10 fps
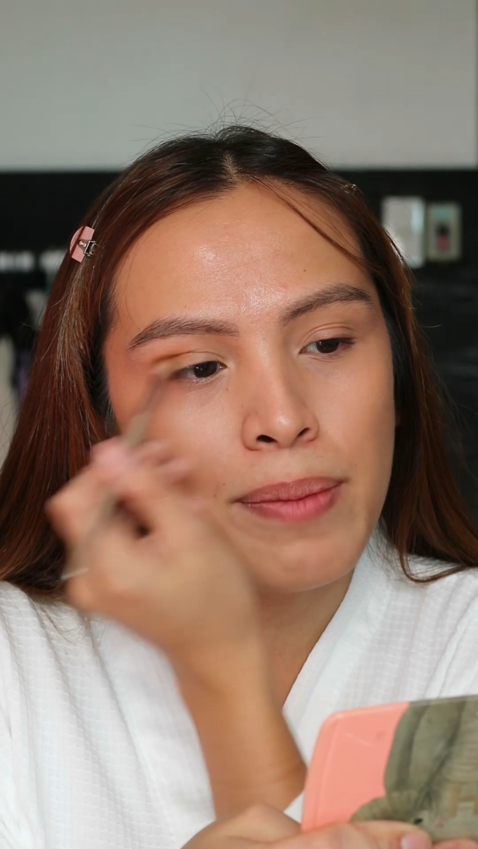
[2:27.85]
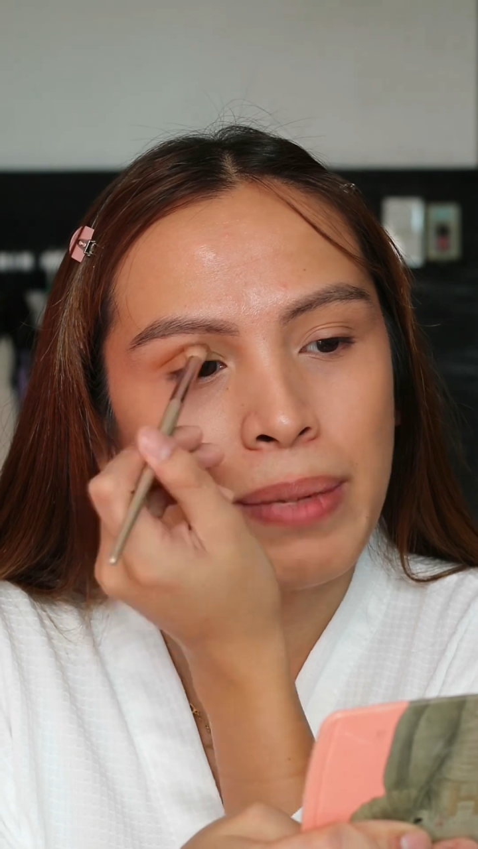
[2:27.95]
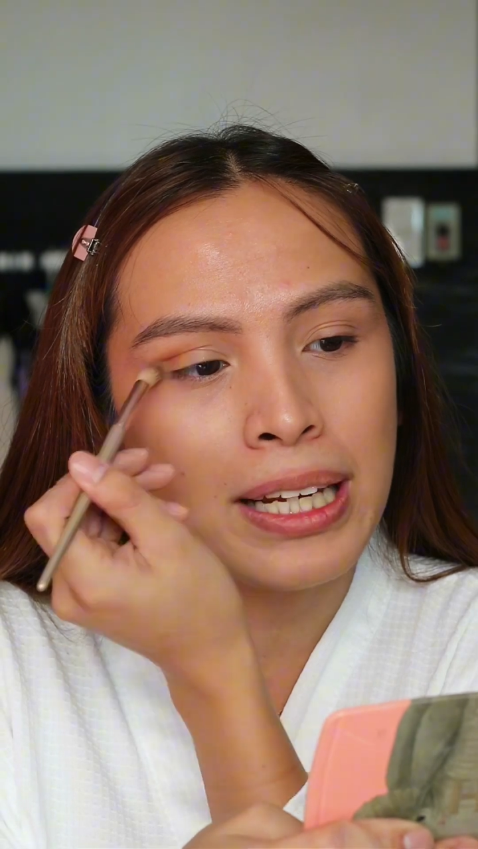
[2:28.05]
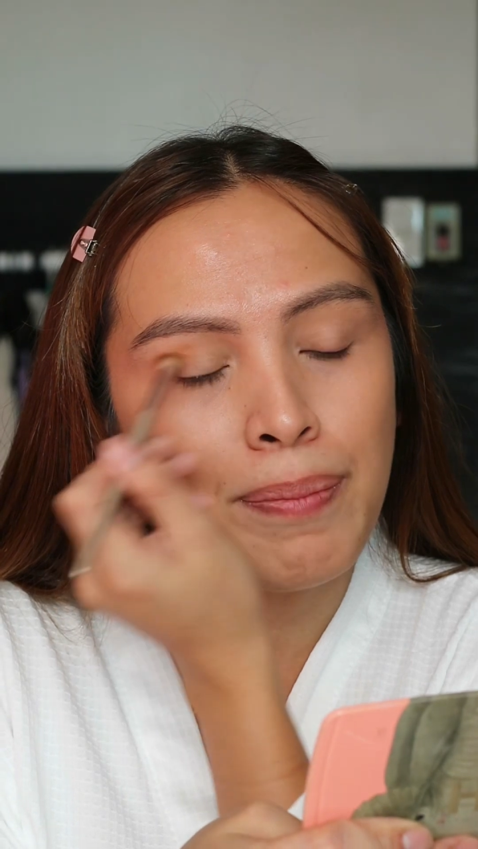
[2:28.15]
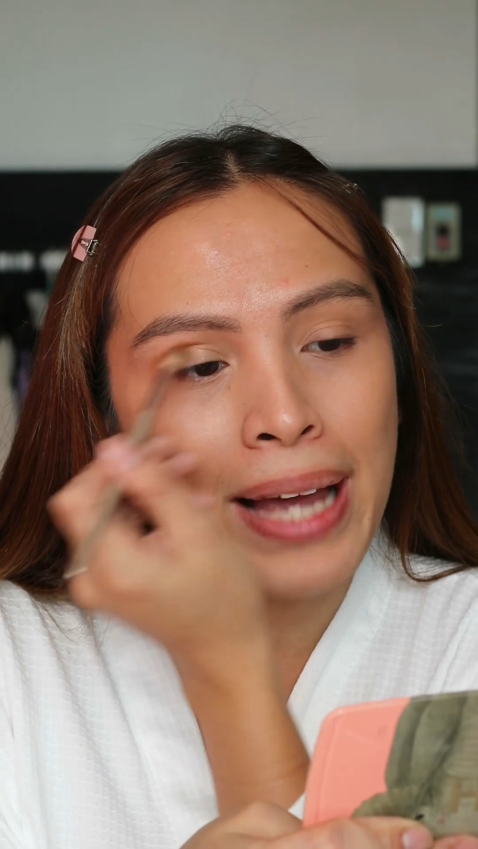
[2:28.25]
the
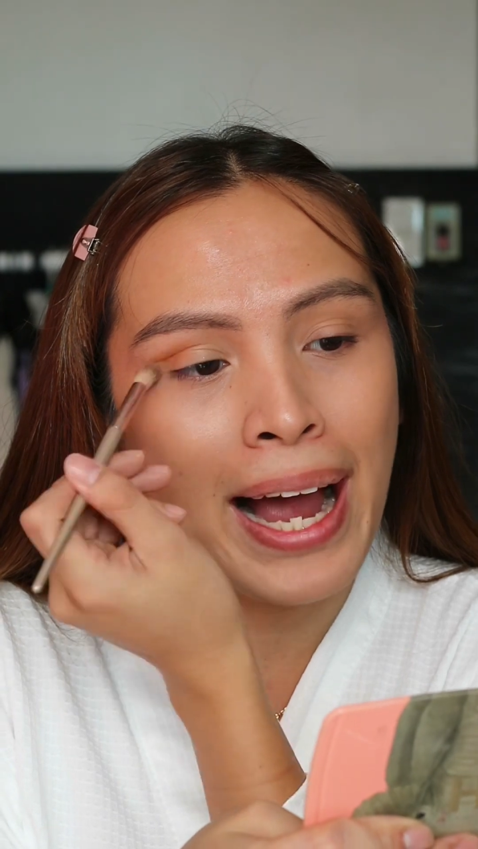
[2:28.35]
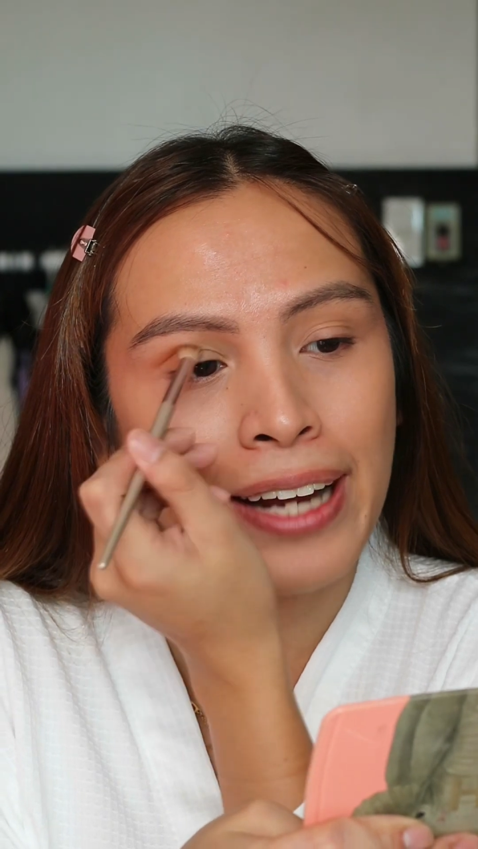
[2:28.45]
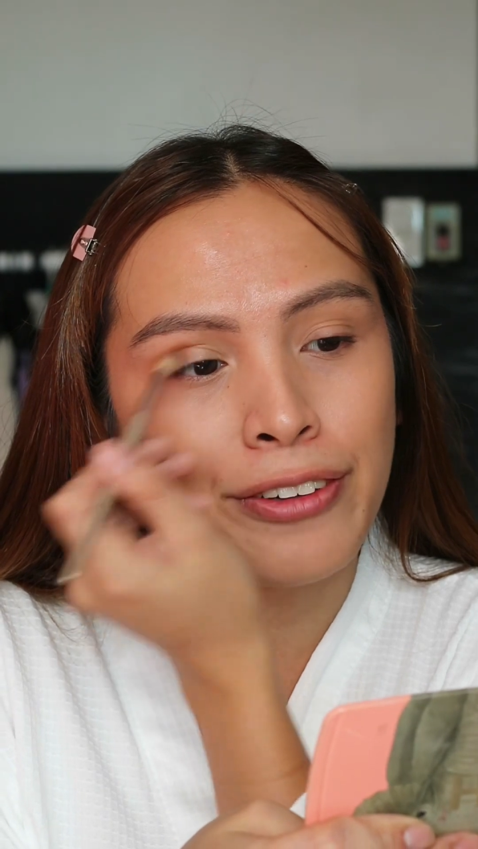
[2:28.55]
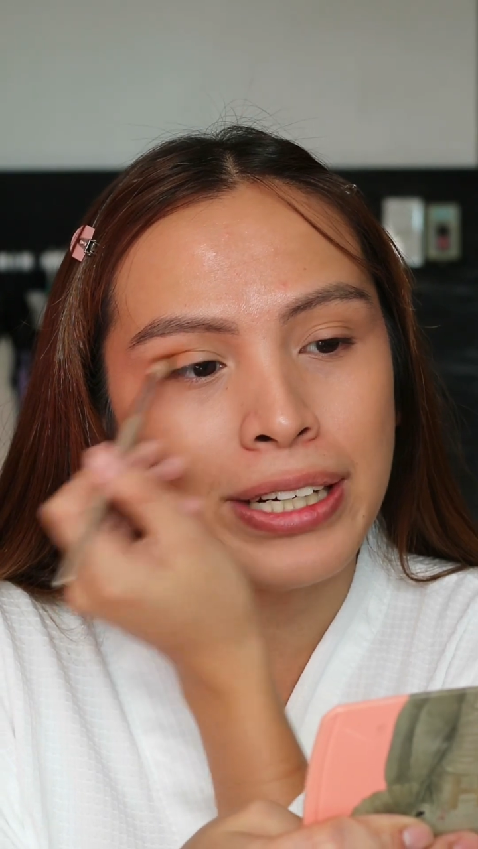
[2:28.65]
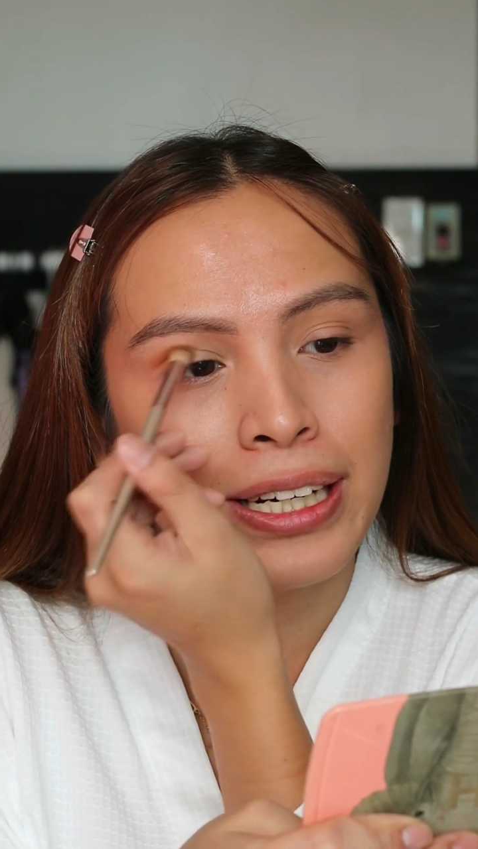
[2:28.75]
meaning
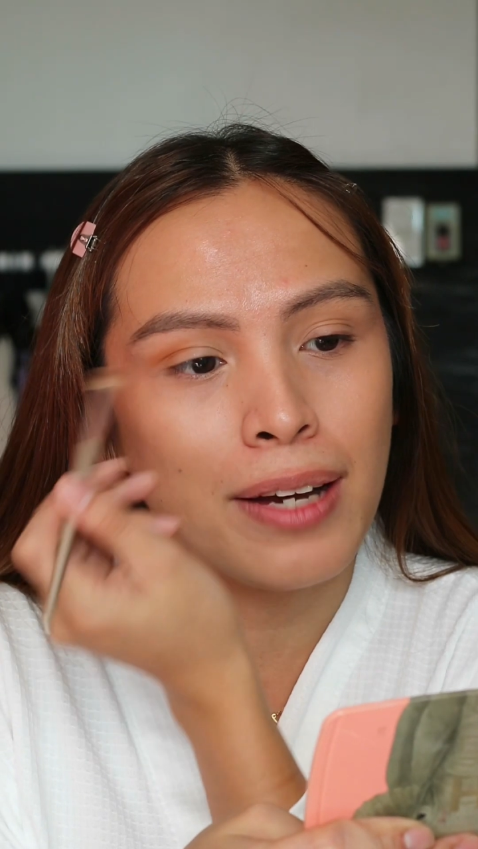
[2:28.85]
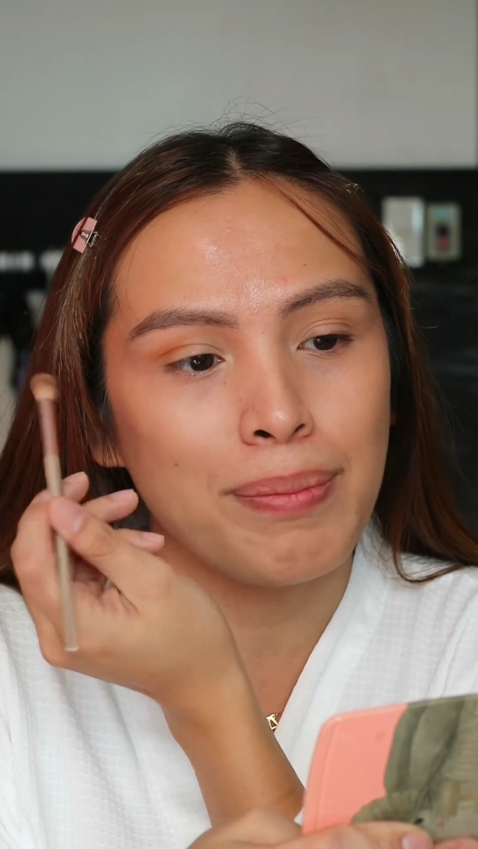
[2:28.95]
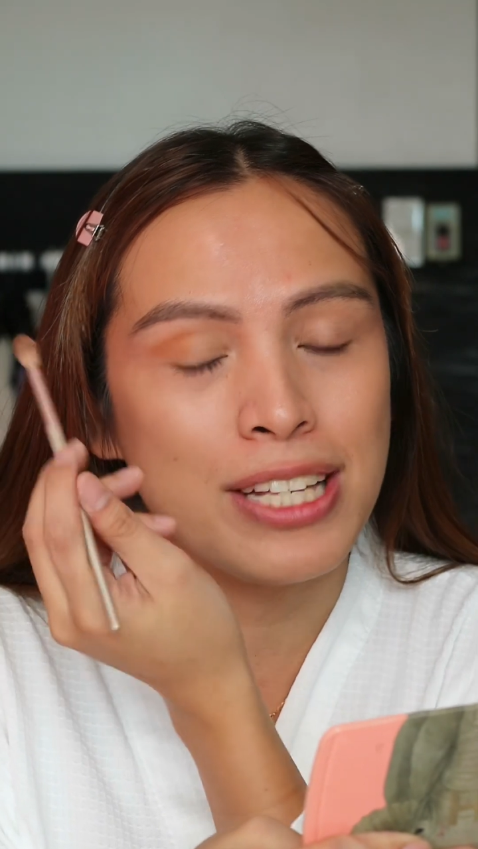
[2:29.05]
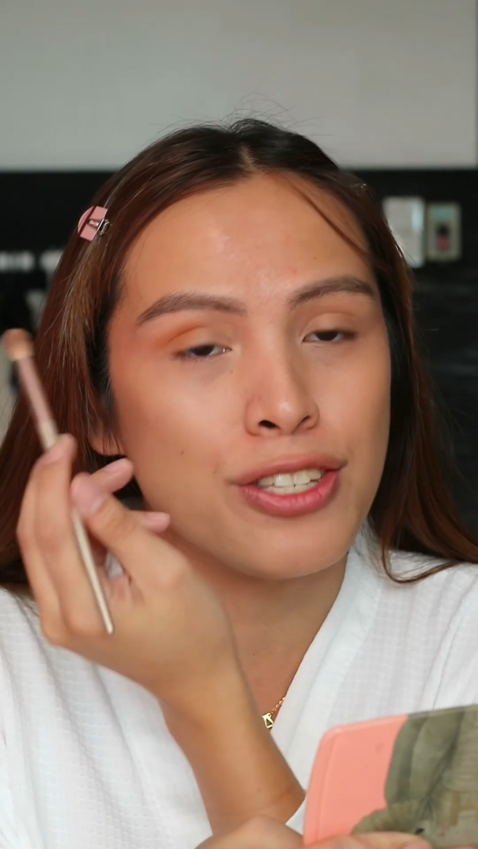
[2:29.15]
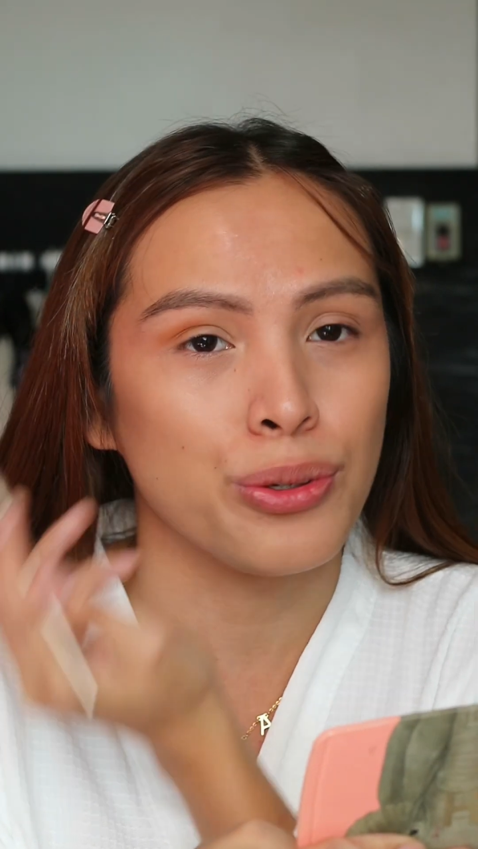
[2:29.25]
behind
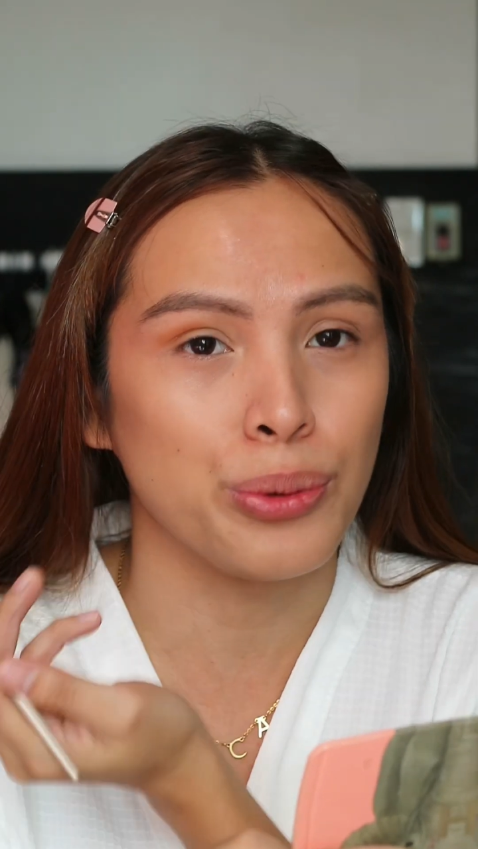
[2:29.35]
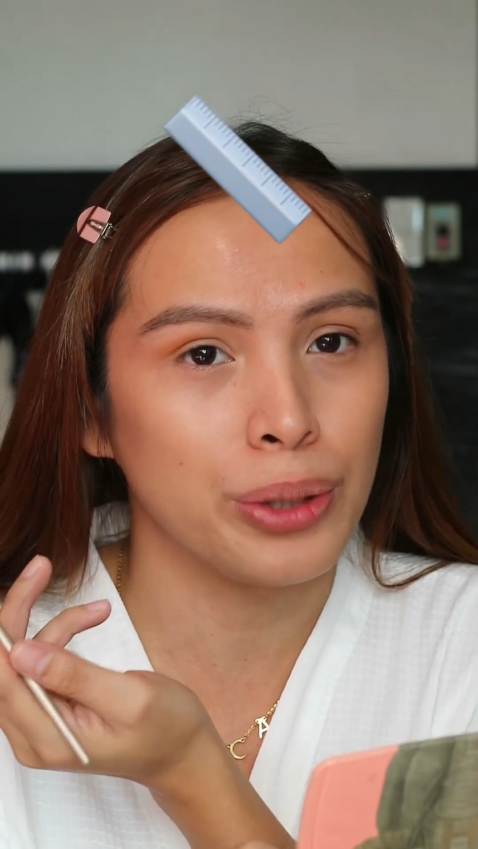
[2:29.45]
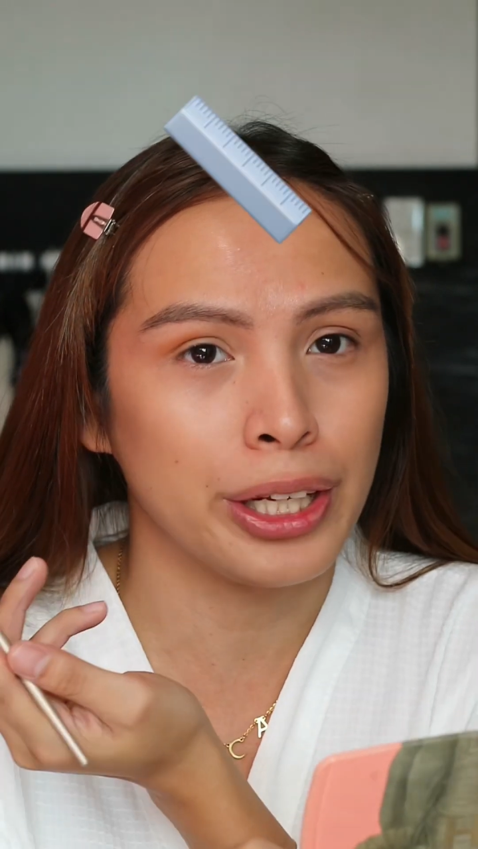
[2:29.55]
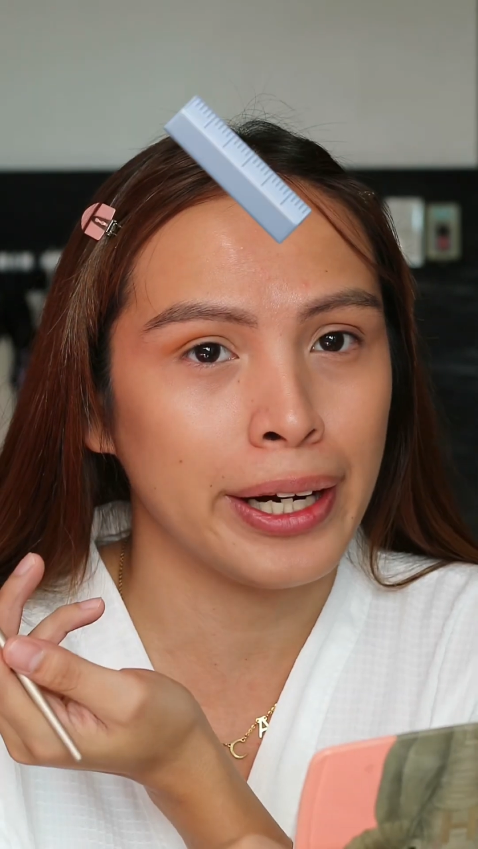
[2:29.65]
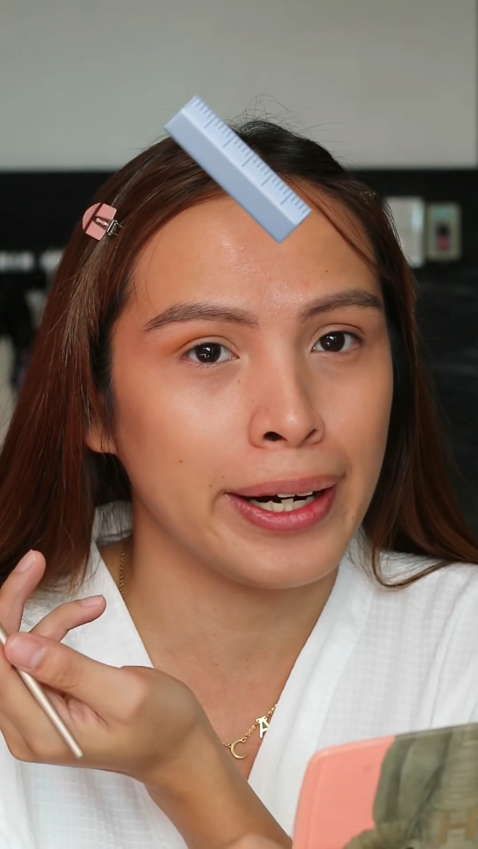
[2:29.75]
Rica means
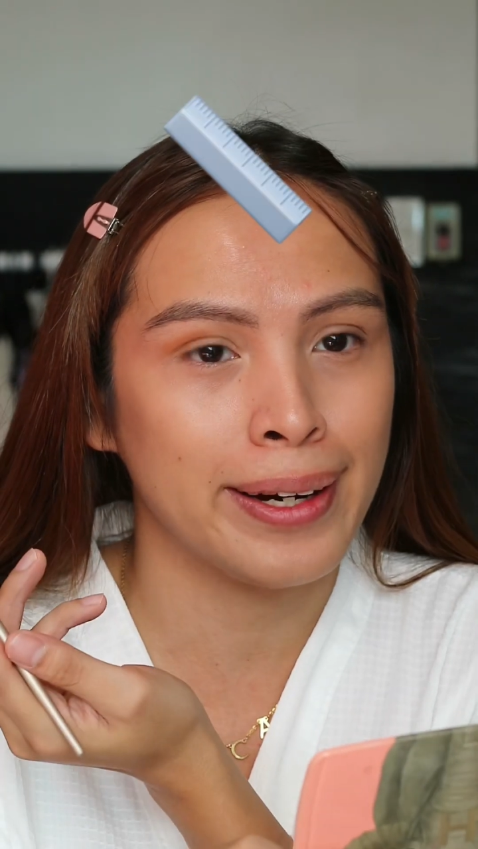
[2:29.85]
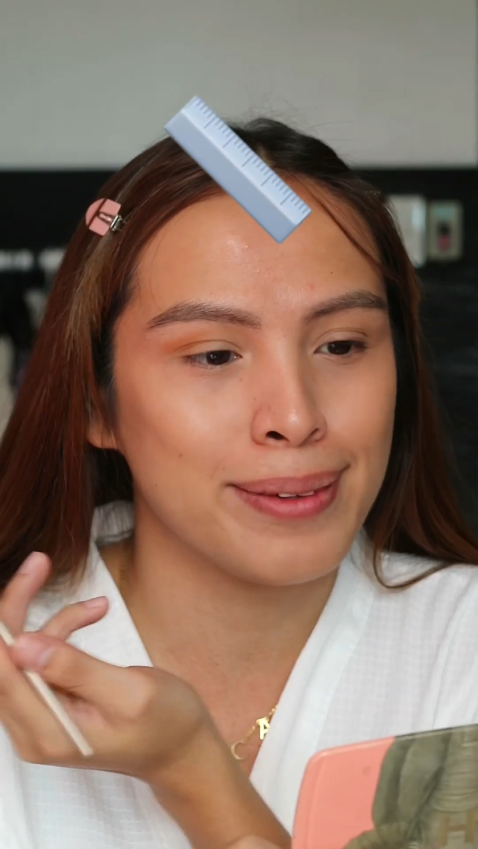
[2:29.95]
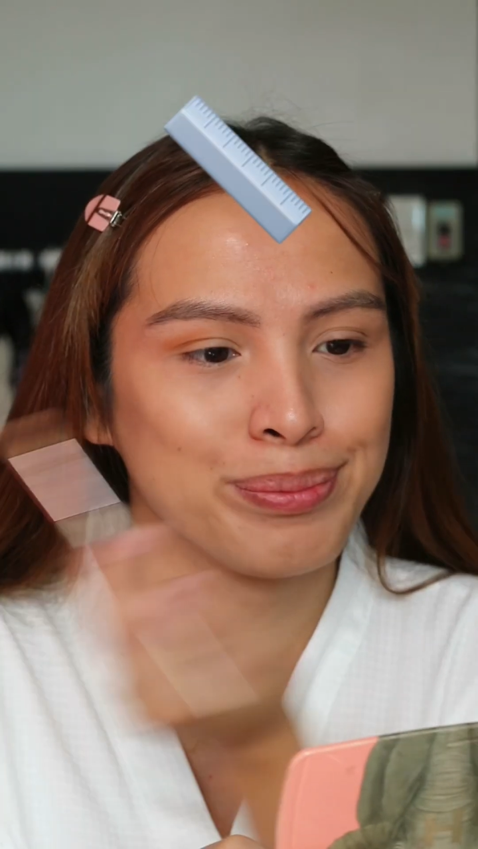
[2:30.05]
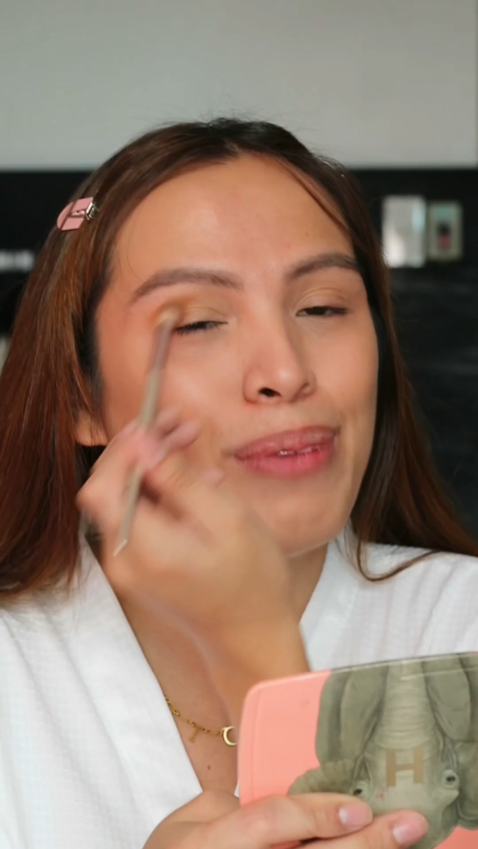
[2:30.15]
ruler.